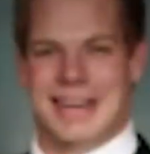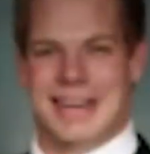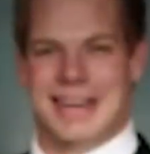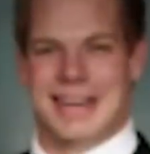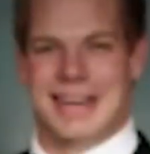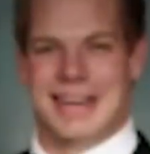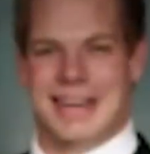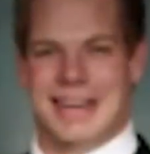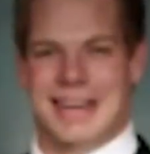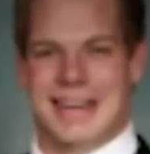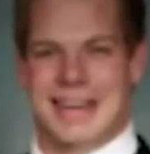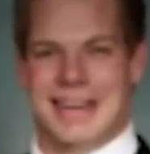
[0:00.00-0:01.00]

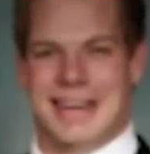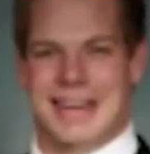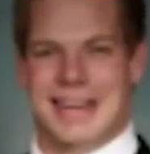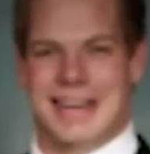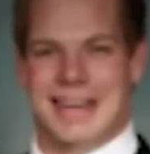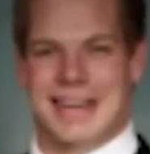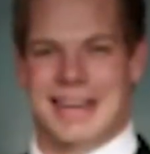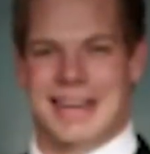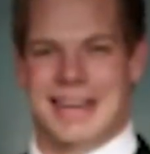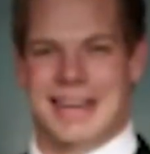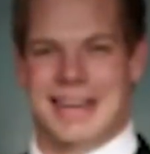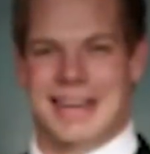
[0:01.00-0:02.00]

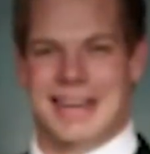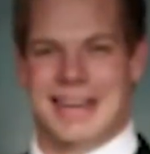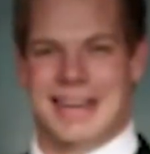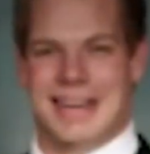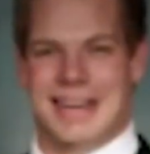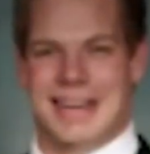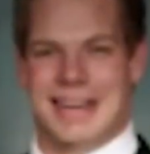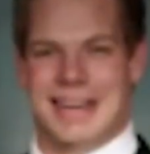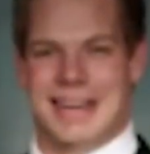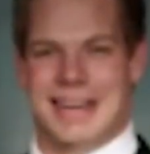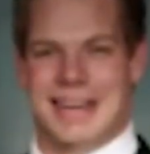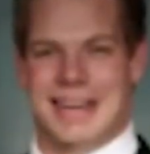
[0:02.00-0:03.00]

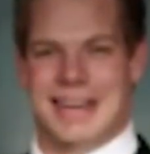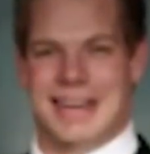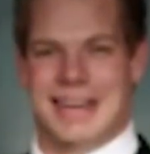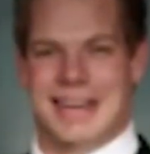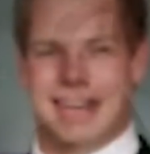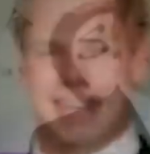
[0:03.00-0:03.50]
(not speaking)